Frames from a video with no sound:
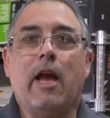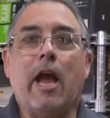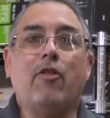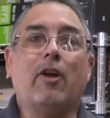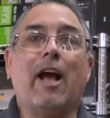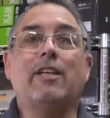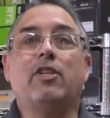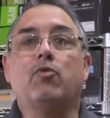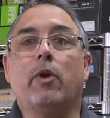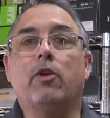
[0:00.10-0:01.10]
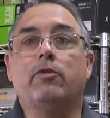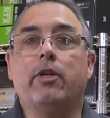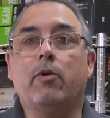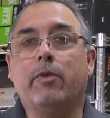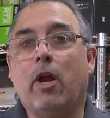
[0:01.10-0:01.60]
Hey there guys, it's Rick Utzer
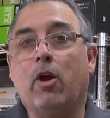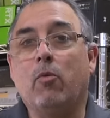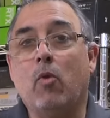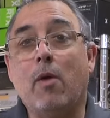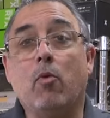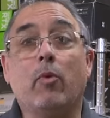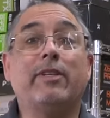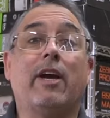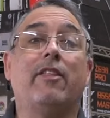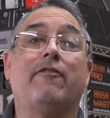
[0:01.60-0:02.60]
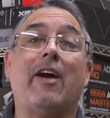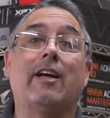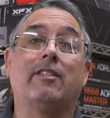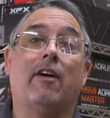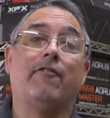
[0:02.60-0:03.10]
here with AirgunWeb, where we tell you the
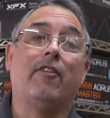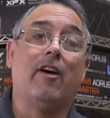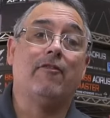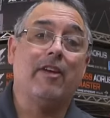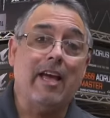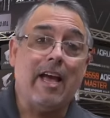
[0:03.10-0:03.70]
facts, not fluff.